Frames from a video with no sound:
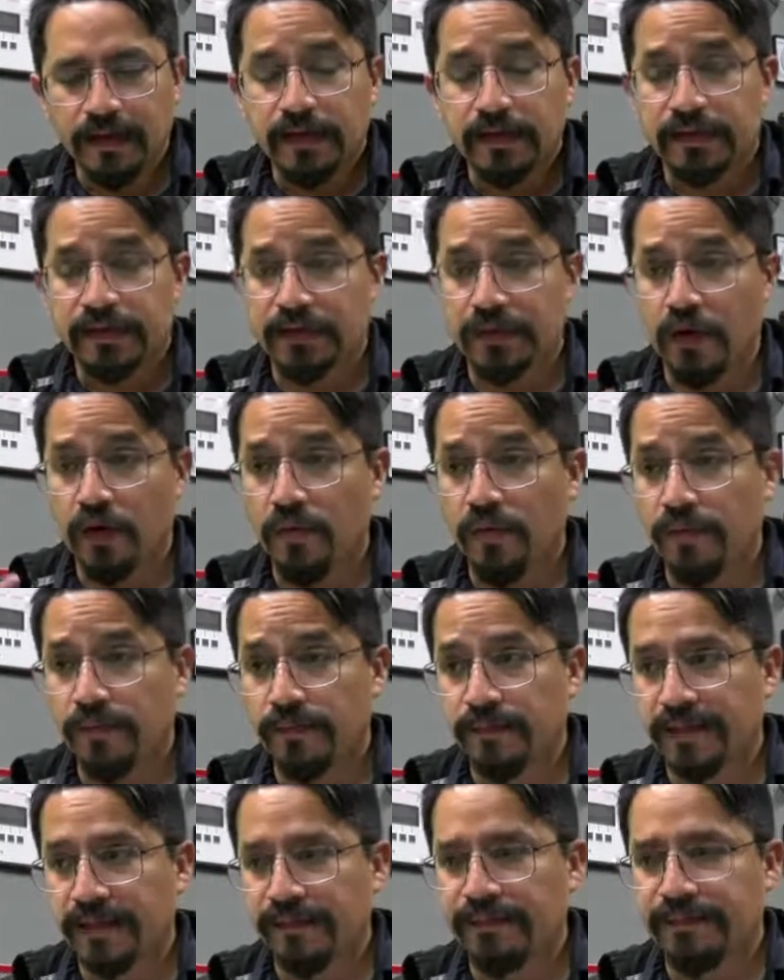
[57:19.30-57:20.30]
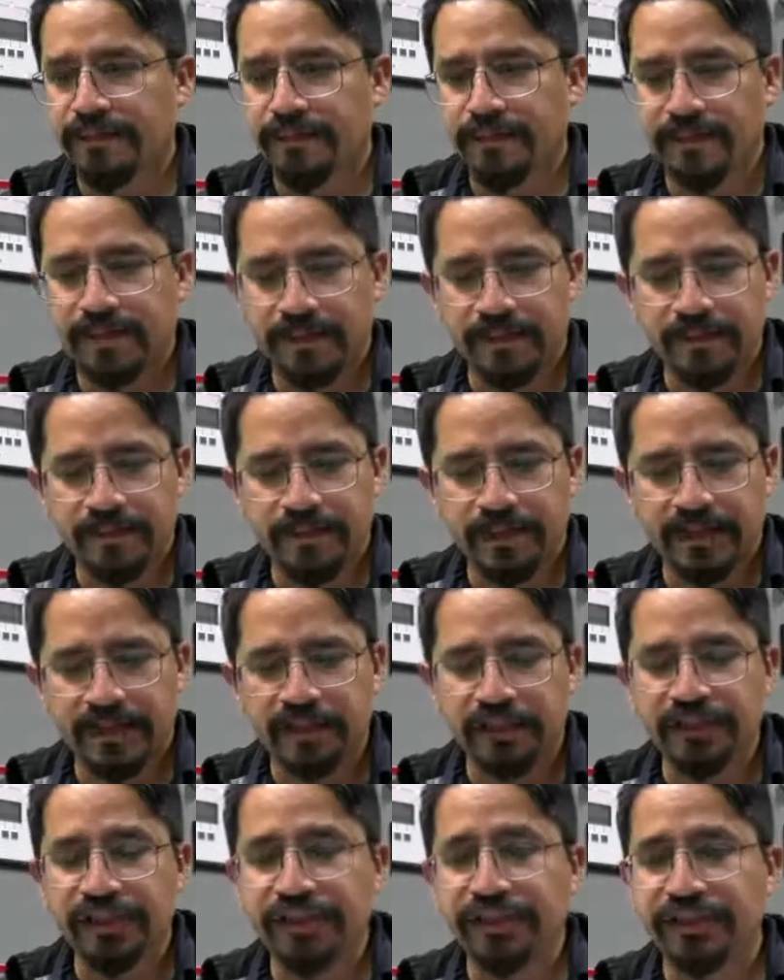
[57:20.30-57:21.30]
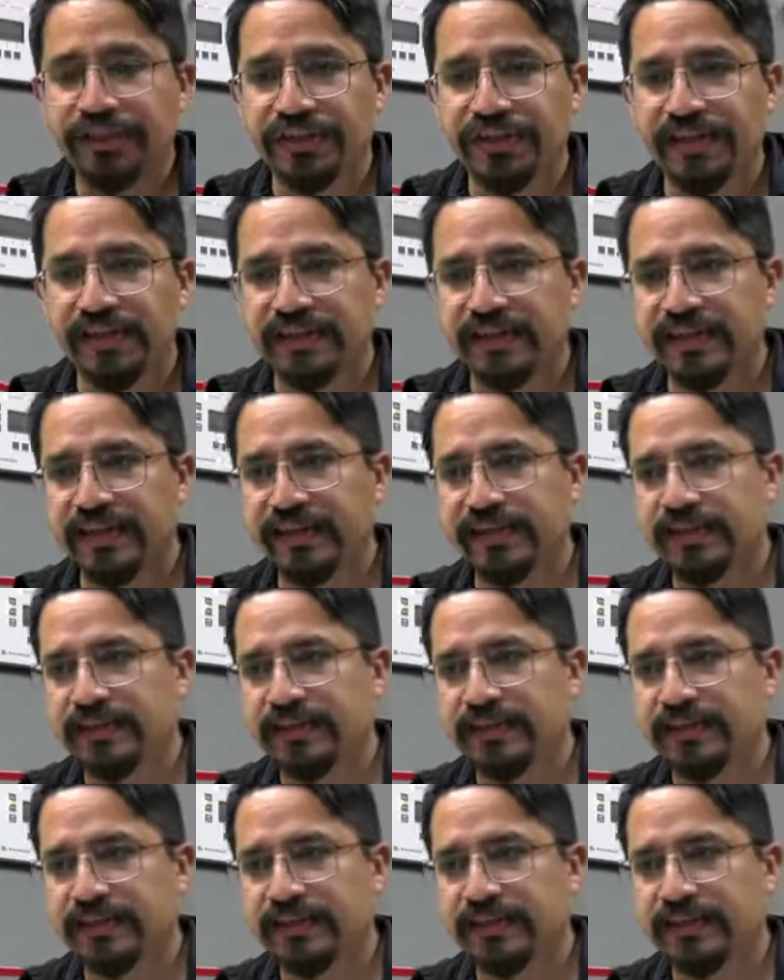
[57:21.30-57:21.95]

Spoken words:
So the condition is that